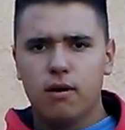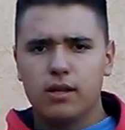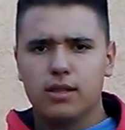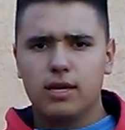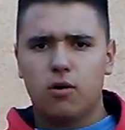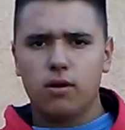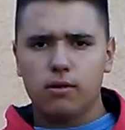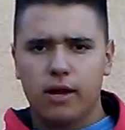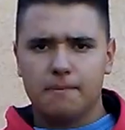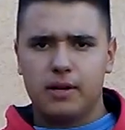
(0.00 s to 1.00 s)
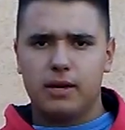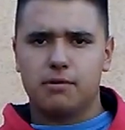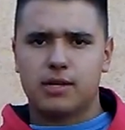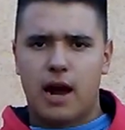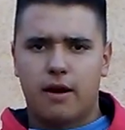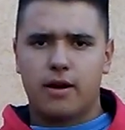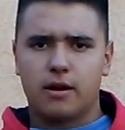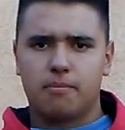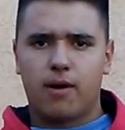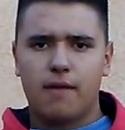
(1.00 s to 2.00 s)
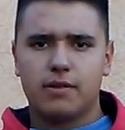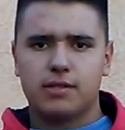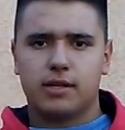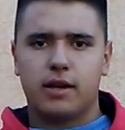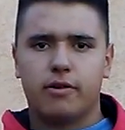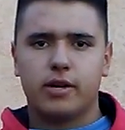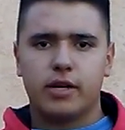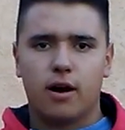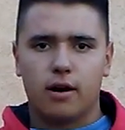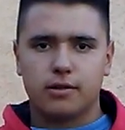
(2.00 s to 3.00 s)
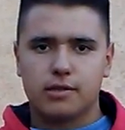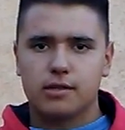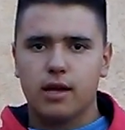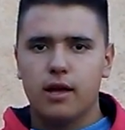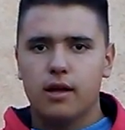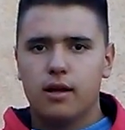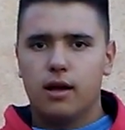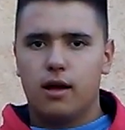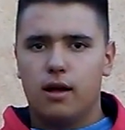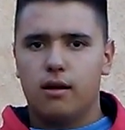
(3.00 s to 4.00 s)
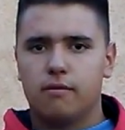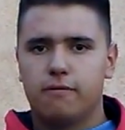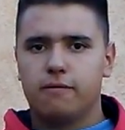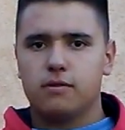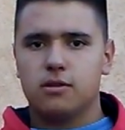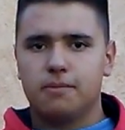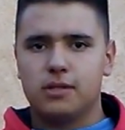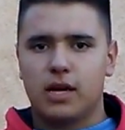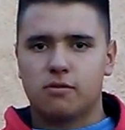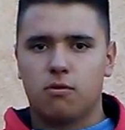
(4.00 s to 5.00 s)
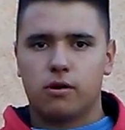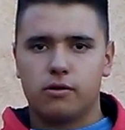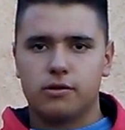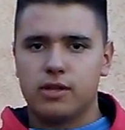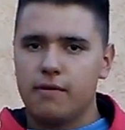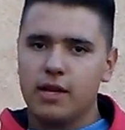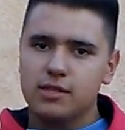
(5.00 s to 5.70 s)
when the oil company was hiring private security guards to protect workers. Now